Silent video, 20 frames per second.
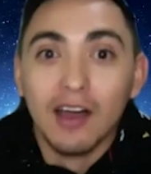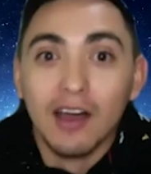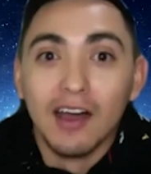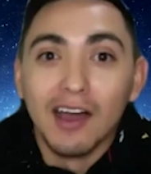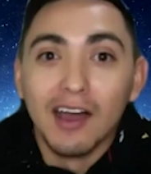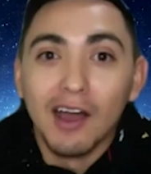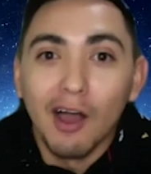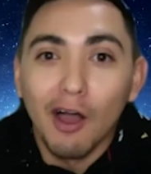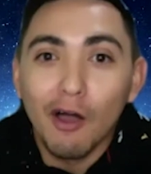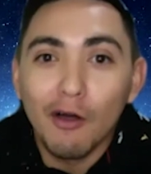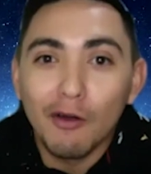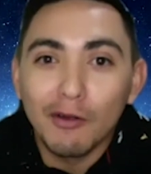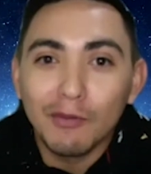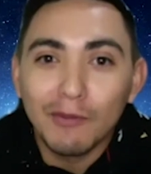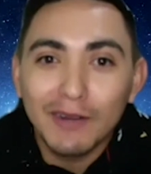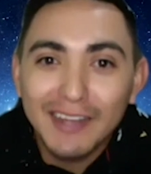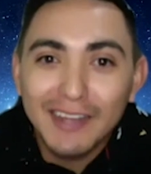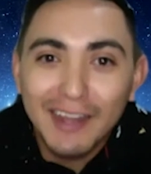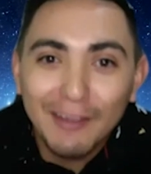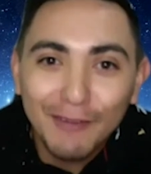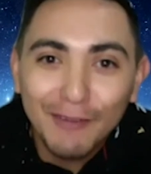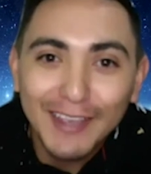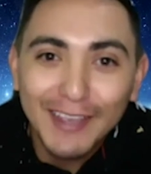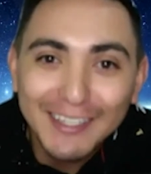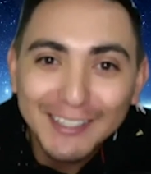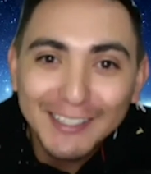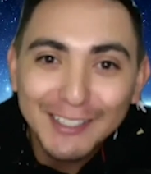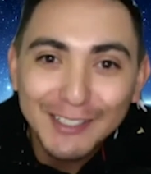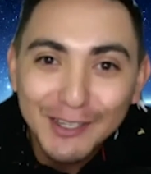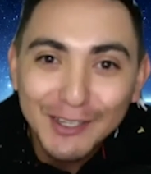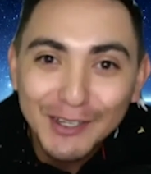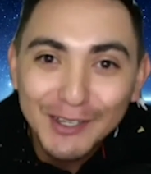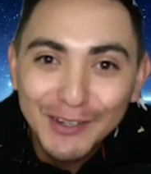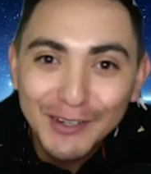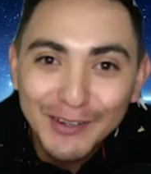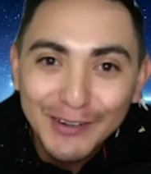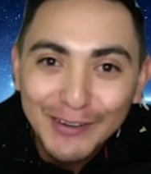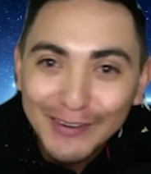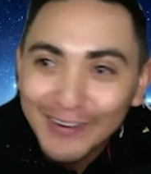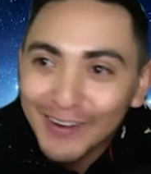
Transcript: oh, what did I forget to do?